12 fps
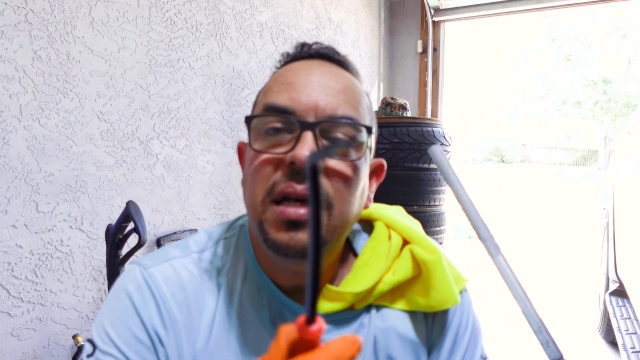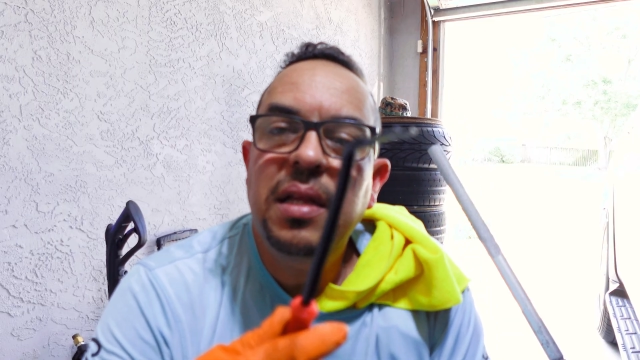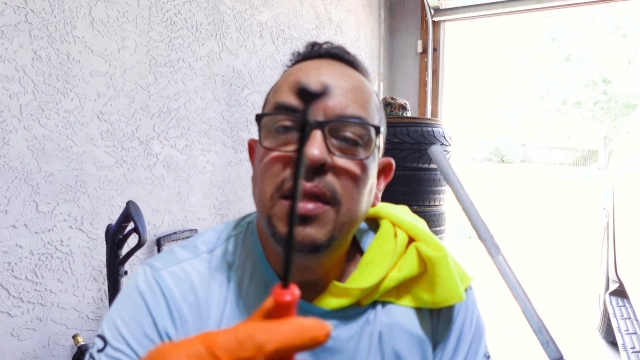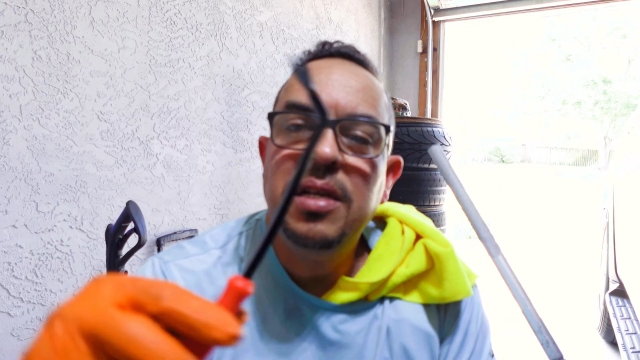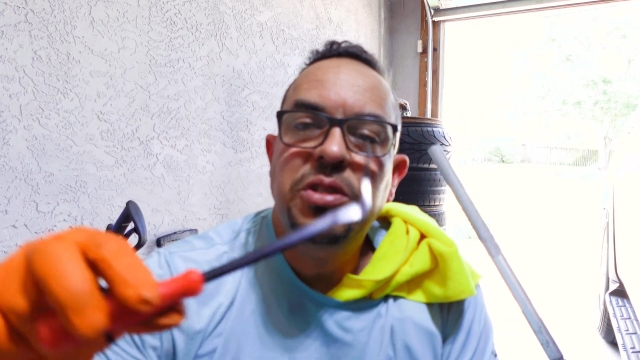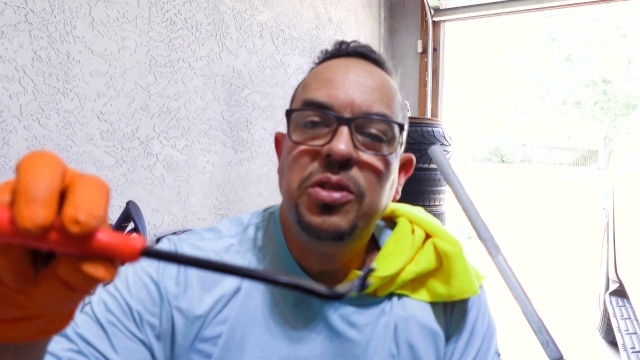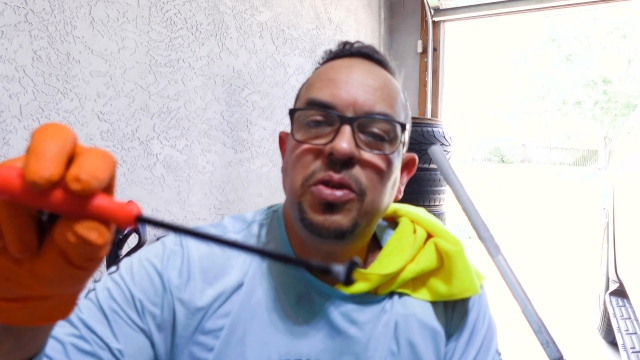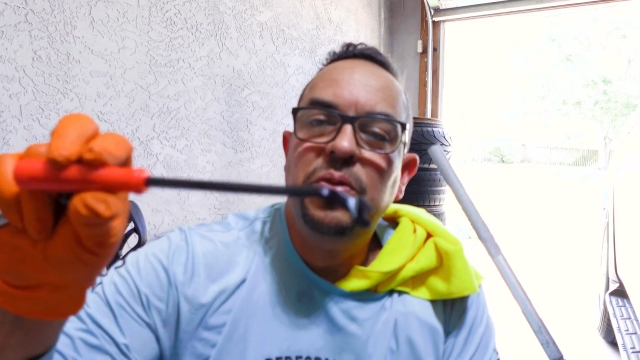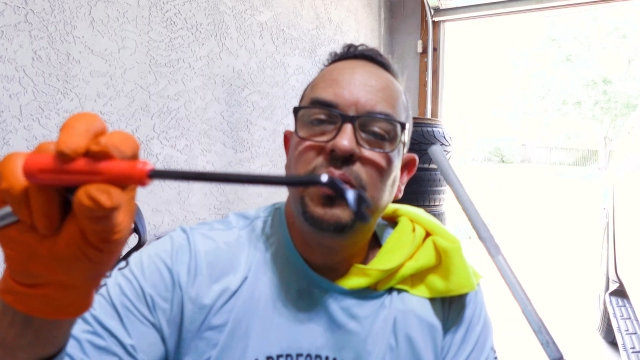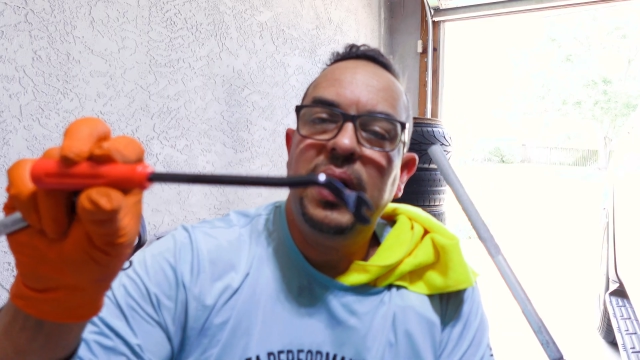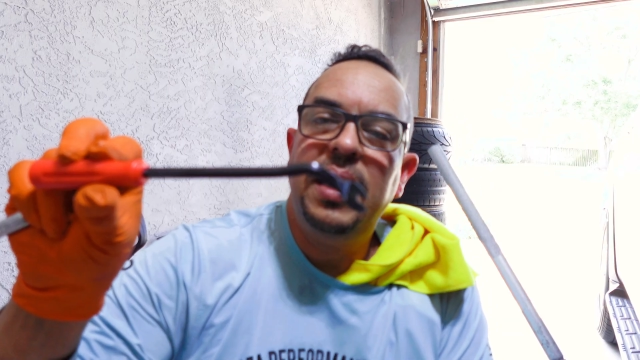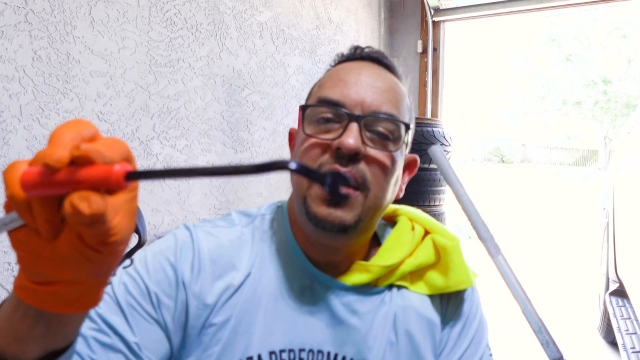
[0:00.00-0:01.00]
this tool
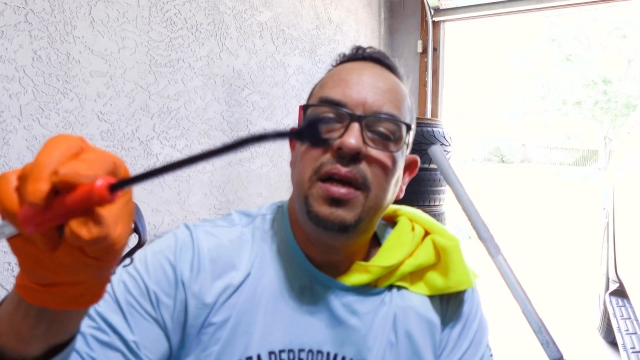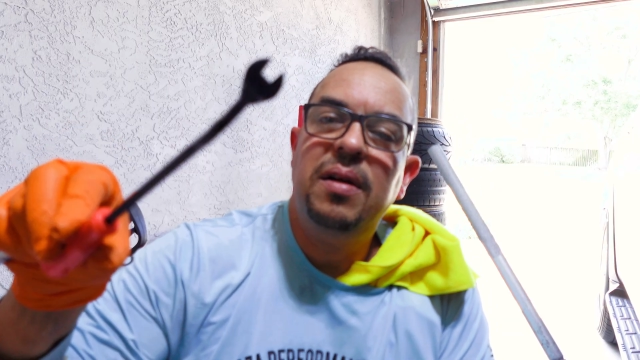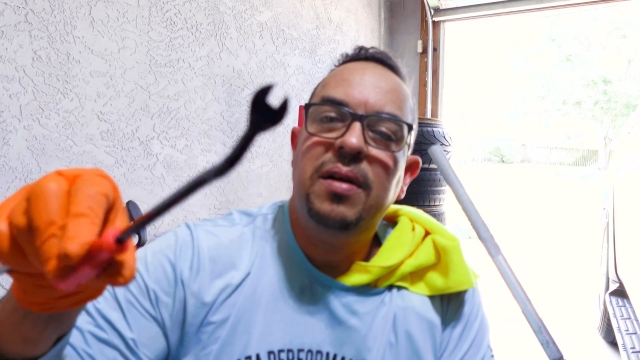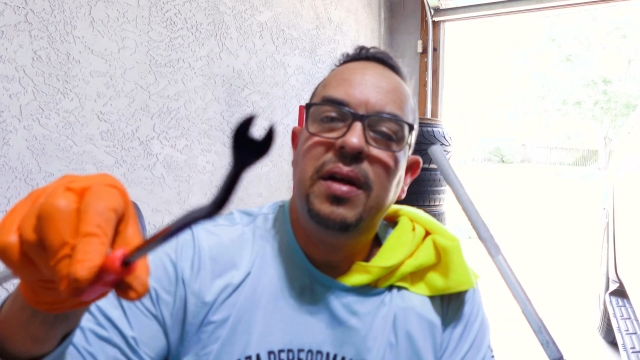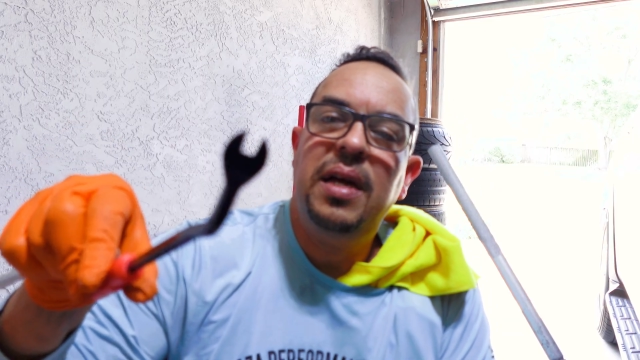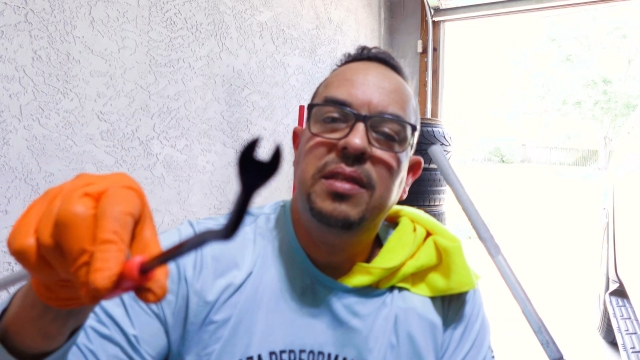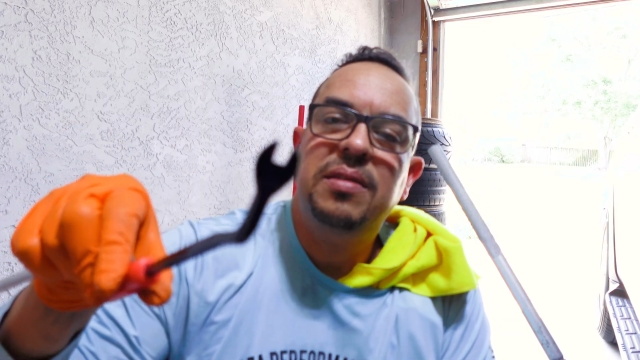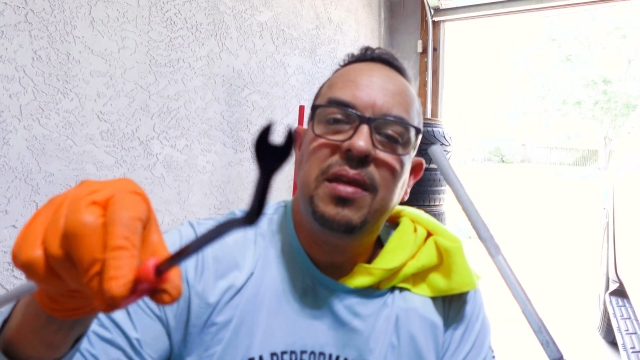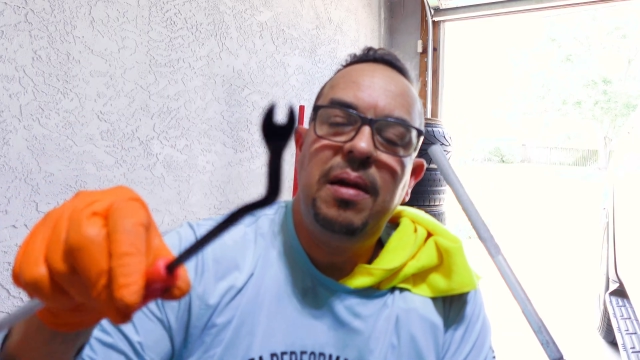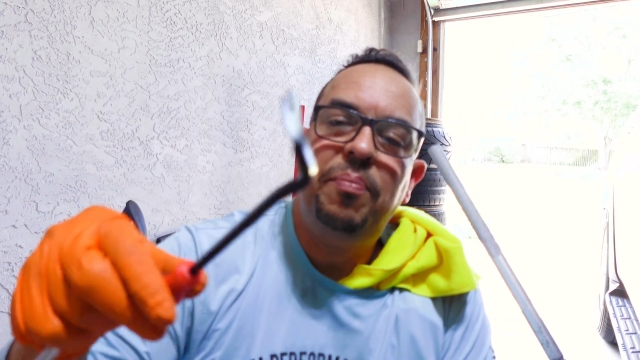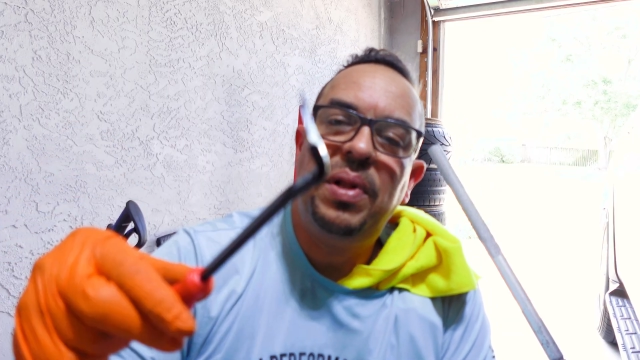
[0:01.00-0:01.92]
right here. It's a